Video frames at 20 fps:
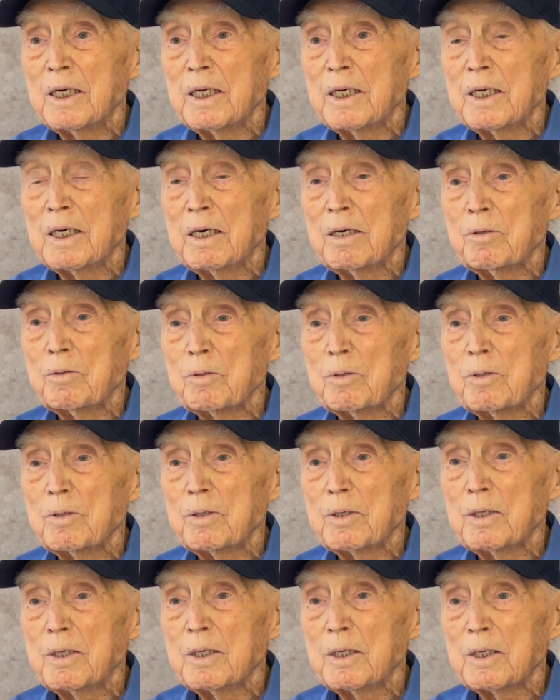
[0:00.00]
I was
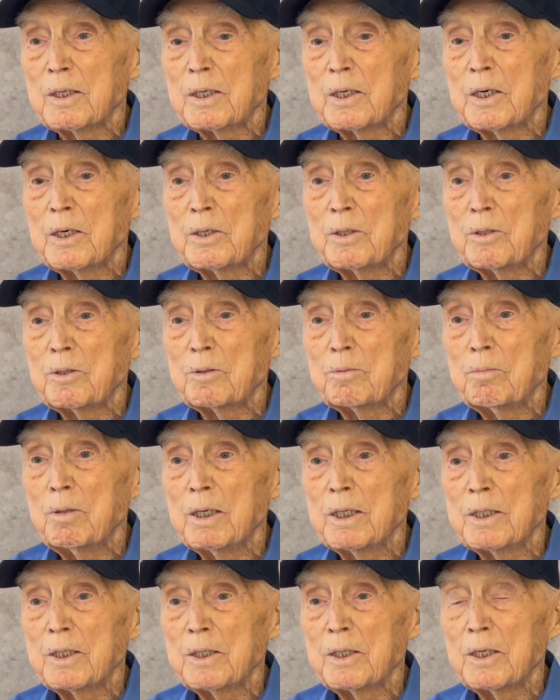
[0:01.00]
gunner's
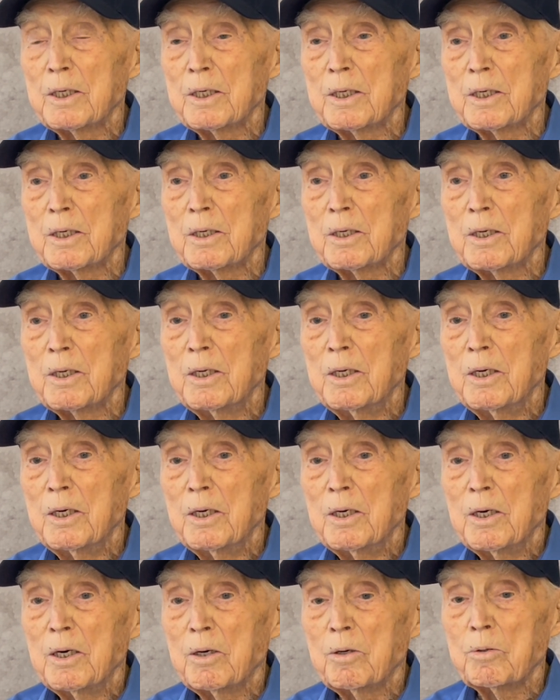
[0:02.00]
mate on
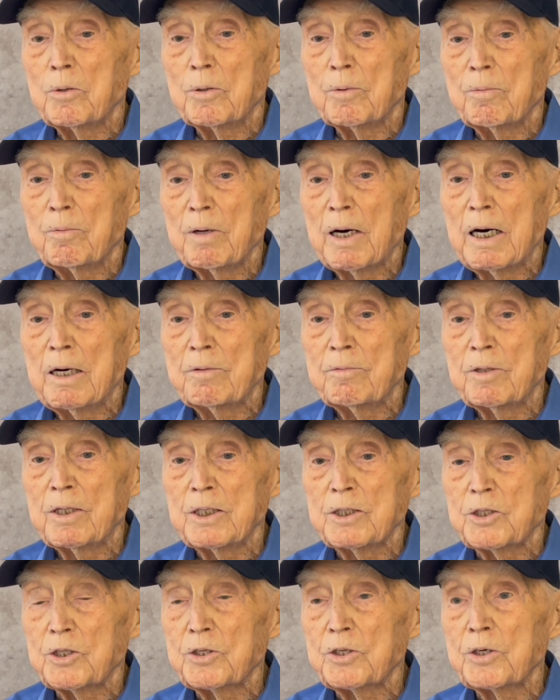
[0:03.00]
the
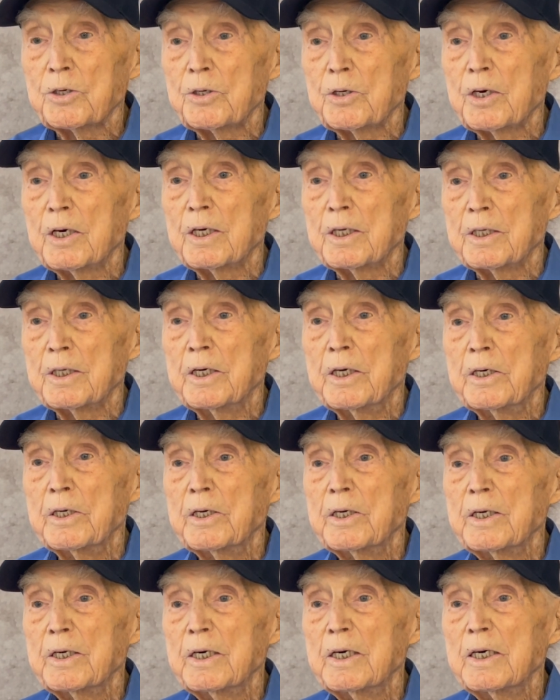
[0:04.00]
5-inch 38
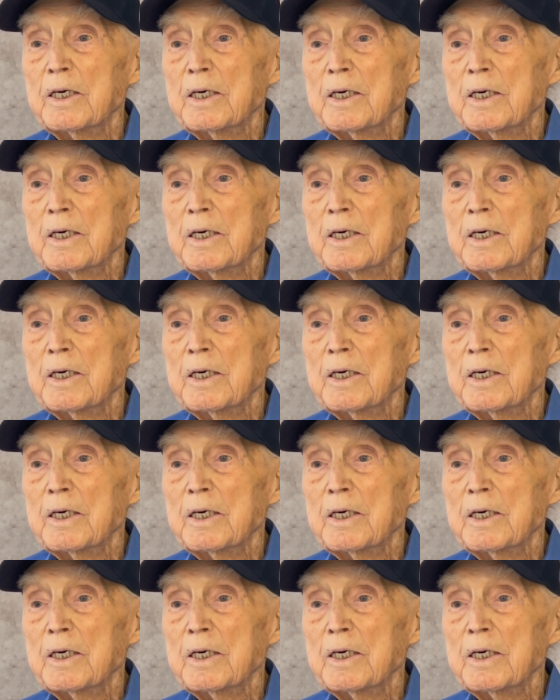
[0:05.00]
gun.